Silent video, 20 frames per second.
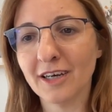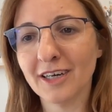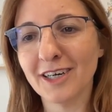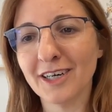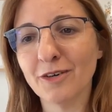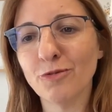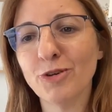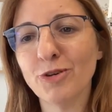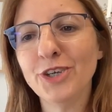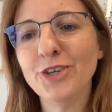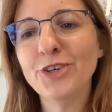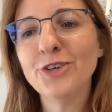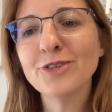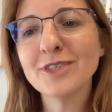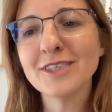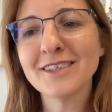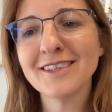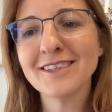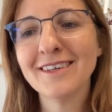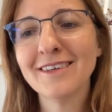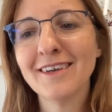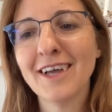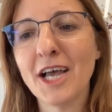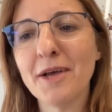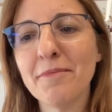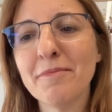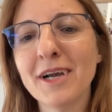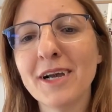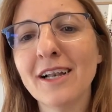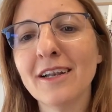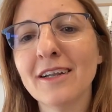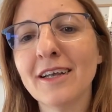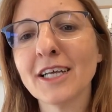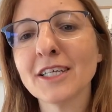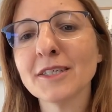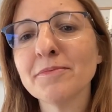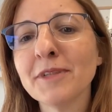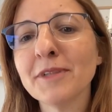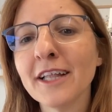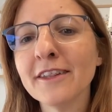we used ML
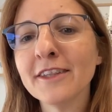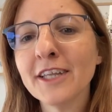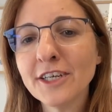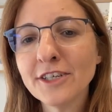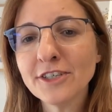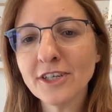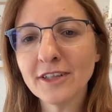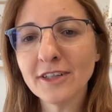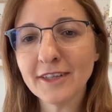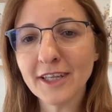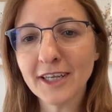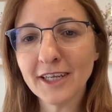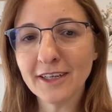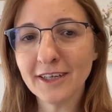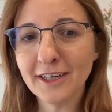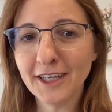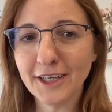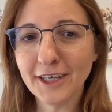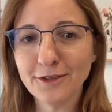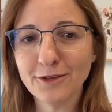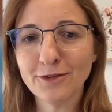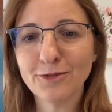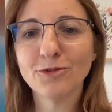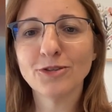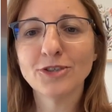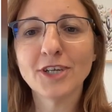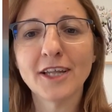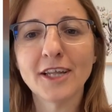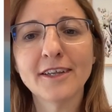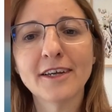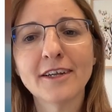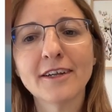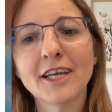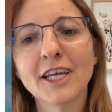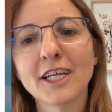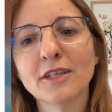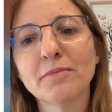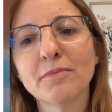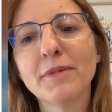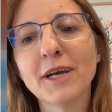explanation techniques to
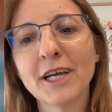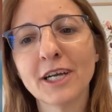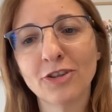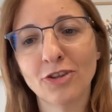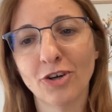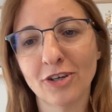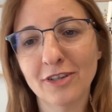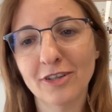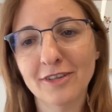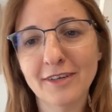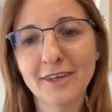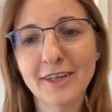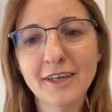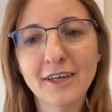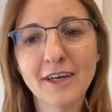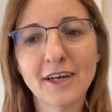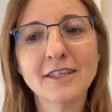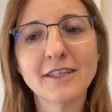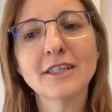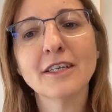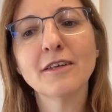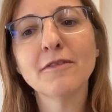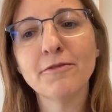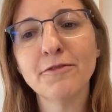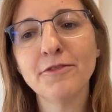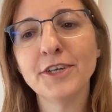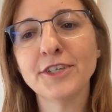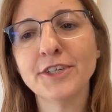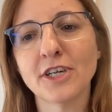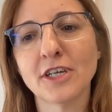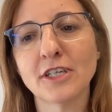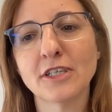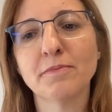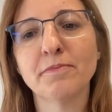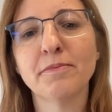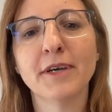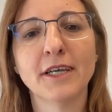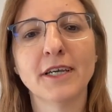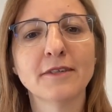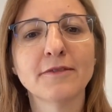generate backdoor triggers in feature
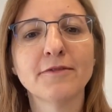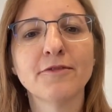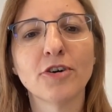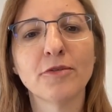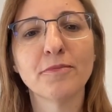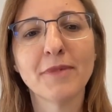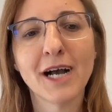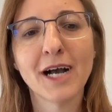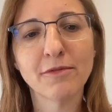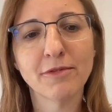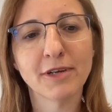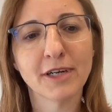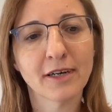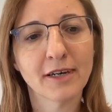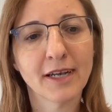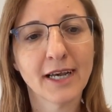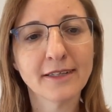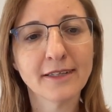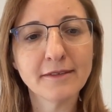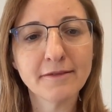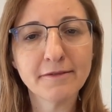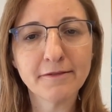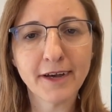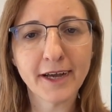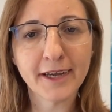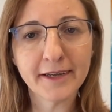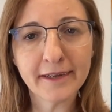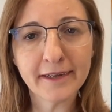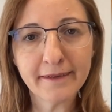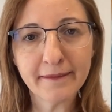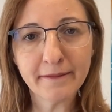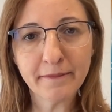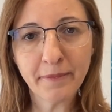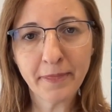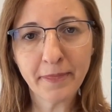space for malware classifiers.